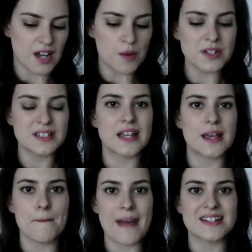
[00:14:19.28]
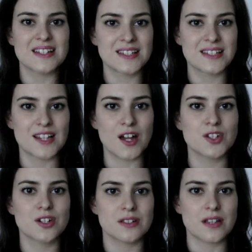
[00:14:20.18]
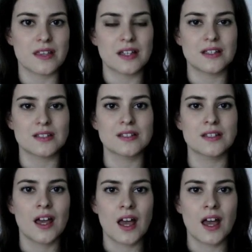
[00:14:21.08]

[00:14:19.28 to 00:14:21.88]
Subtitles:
wouldn't say matte as such, because I think it's